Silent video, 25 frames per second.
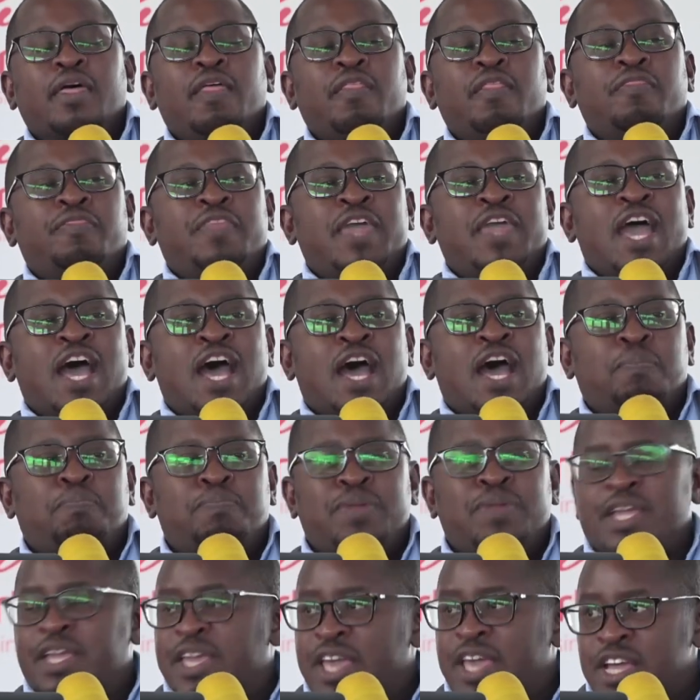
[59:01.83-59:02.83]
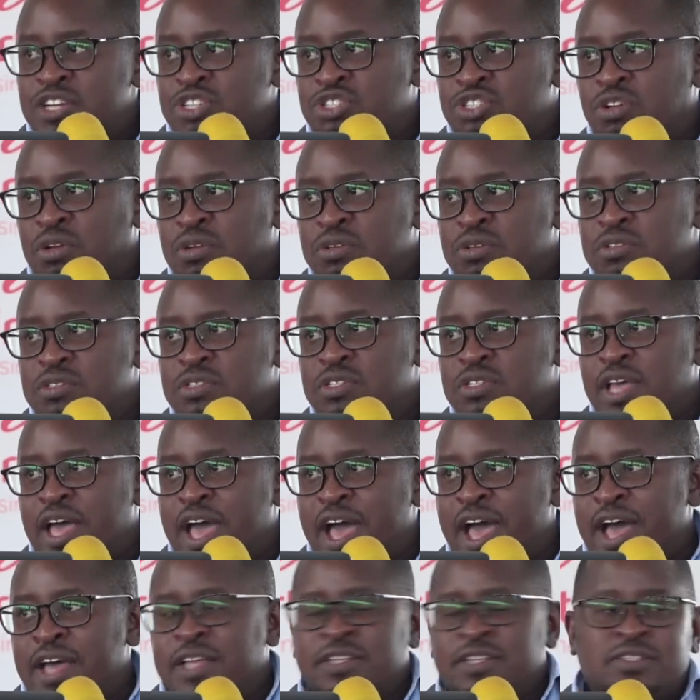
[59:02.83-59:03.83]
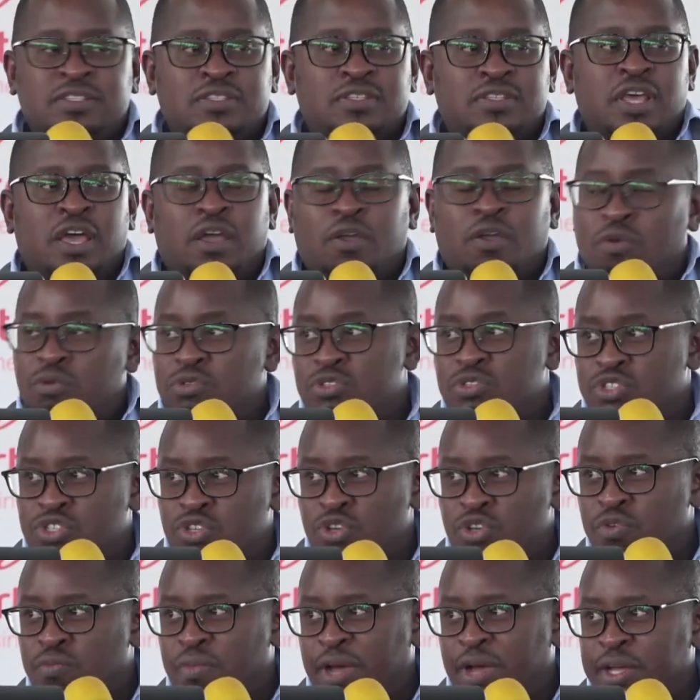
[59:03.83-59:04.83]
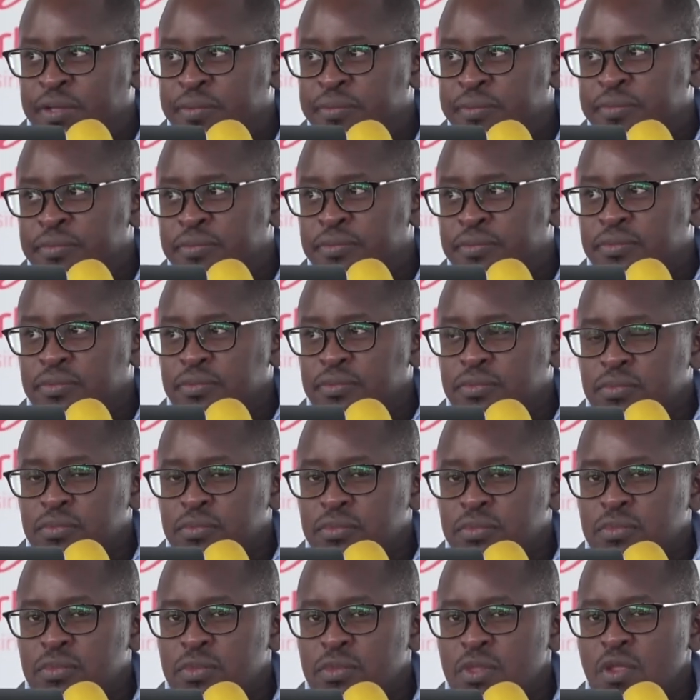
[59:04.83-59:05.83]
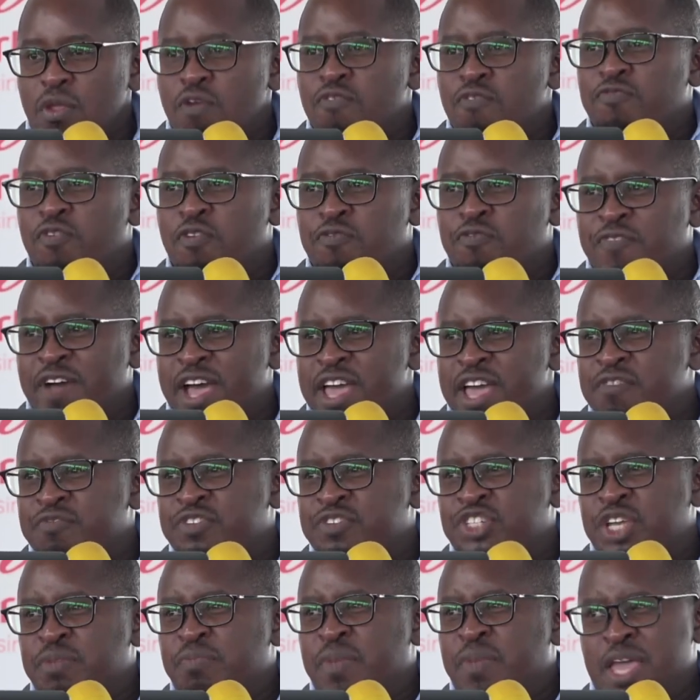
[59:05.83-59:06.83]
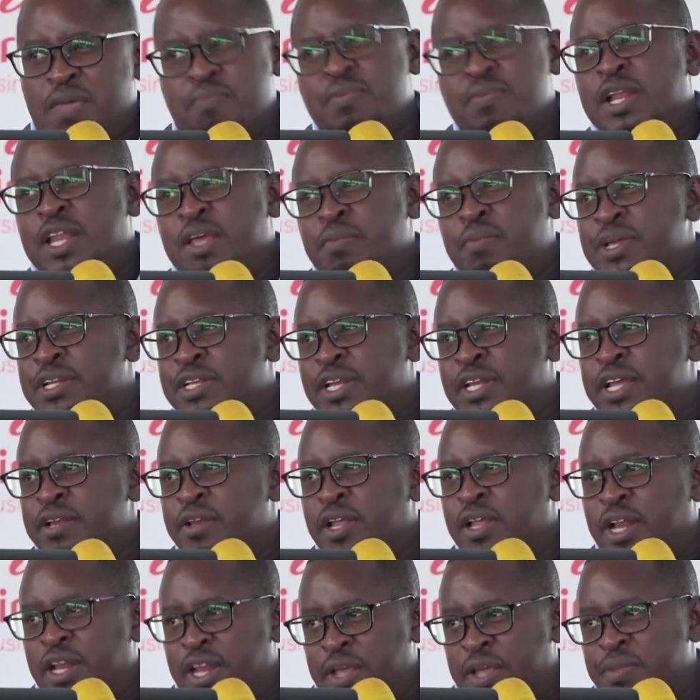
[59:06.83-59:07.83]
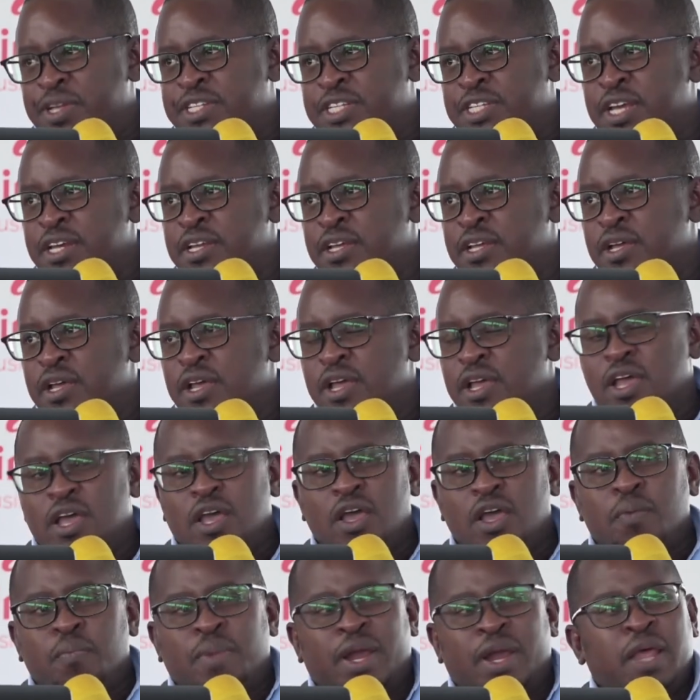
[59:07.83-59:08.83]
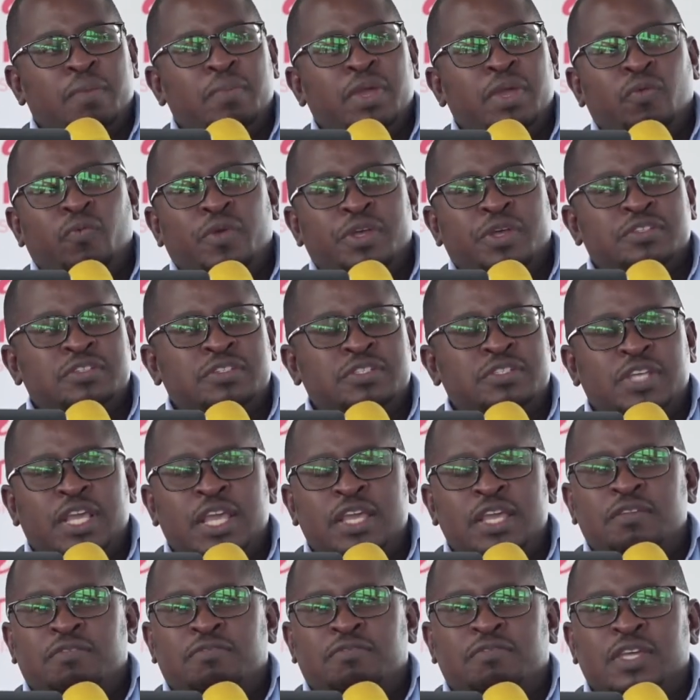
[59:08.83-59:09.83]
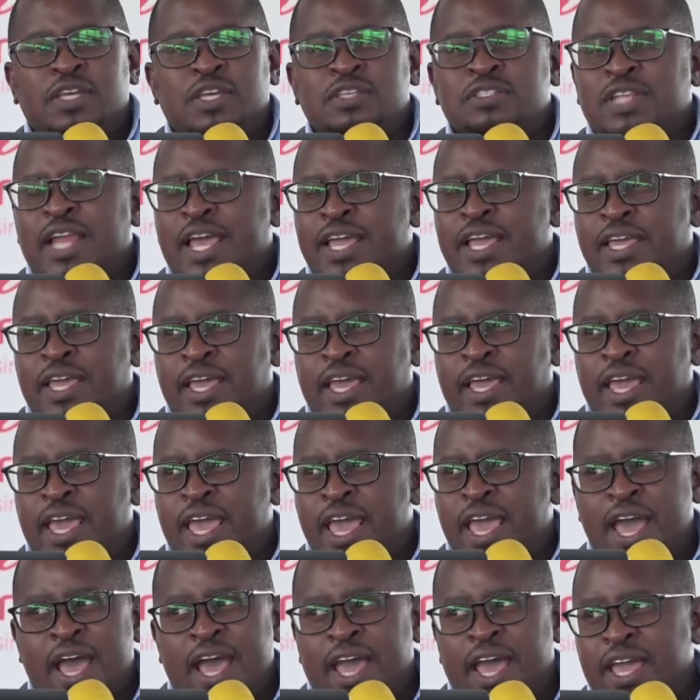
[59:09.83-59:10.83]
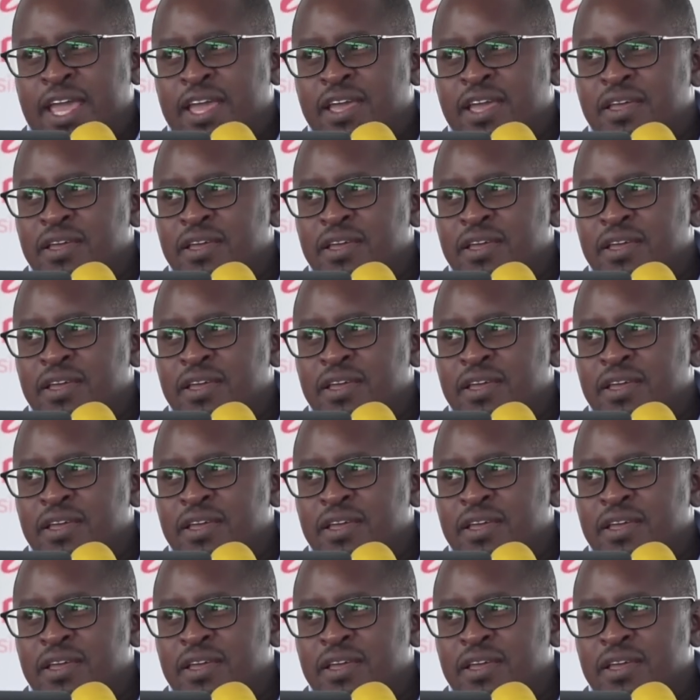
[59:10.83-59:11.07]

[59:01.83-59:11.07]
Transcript: the applications as a consumer for 5G may be limited, but I mean, we're seeing things like AI